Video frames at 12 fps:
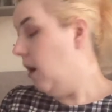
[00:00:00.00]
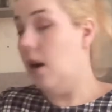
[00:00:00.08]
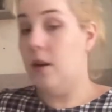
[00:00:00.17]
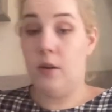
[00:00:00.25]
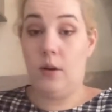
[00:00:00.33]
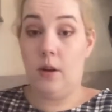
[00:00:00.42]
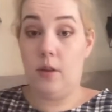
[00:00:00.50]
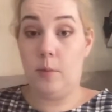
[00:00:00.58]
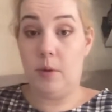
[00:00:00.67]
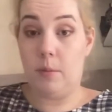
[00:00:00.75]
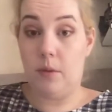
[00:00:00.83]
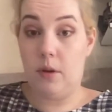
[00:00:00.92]
I do like the
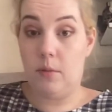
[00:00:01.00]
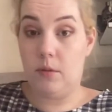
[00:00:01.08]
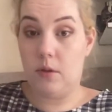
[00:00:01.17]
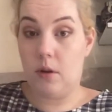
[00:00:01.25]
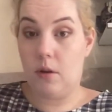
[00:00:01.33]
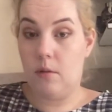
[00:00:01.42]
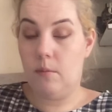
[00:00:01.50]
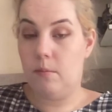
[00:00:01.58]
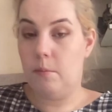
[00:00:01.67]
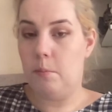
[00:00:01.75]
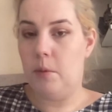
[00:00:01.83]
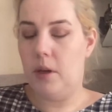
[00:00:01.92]
Big Mood mascara,
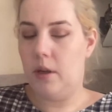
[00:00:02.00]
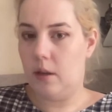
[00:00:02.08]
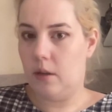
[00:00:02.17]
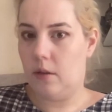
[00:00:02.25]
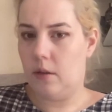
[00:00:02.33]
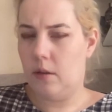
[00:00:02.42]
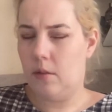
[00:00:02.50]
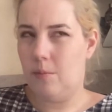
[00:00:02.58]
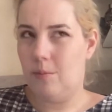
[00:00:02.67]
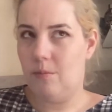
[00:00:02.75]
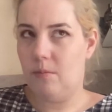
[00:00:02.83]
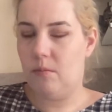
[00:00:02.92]
but it
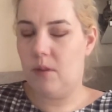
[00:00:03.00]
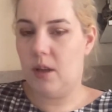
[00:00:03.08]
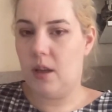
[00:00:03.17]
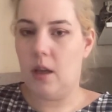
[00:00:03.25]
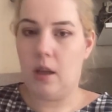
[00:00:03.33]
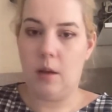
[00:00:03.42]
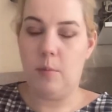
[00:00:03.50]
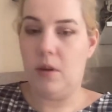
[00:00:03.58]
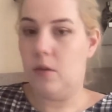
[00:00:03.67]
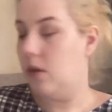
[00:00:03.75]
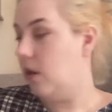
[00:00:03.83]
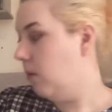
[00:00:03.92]
can get
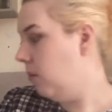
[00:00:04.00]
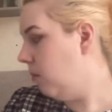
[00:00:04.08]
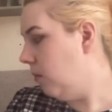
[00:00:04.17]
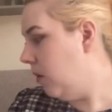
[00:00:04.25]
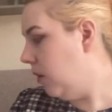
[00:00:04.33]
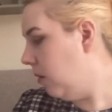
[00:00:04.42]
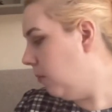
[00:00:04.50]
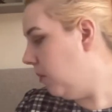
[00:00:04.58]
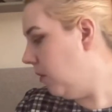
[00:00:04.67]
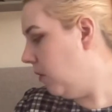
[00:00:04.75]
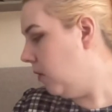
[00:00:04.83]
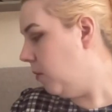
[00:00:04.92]
messy with it,
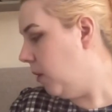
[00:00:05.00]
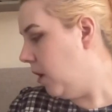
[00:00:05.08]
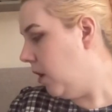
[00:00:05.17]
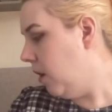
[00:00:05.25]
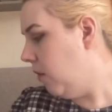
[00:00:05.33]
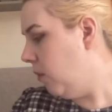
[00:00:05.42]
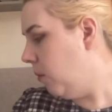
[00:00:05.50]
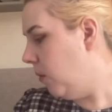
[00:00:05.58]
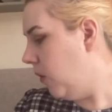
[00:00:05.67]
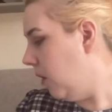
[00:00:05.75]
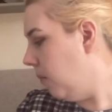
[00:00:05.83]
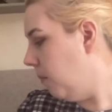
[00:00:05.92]
so just be careful with
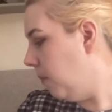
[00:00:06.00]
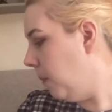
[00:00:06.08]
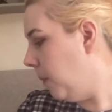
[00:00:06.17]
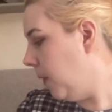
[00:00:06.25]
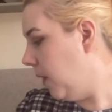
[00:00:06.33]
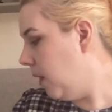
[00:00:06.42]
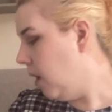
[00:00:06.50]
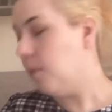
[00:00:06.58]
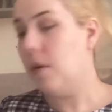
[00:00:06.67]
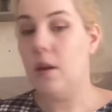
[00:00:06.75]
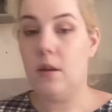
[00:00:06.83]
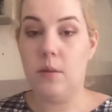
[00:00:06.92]
it. I'm
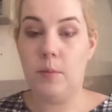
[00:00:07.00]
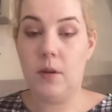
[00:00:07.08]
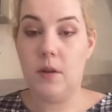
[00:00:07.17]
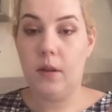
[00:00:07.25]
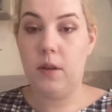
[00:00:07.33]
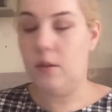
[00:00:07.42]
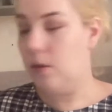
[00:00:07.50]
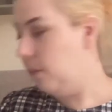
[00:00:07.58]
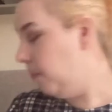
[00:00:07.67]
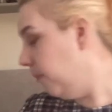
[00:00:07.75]
going to put this on.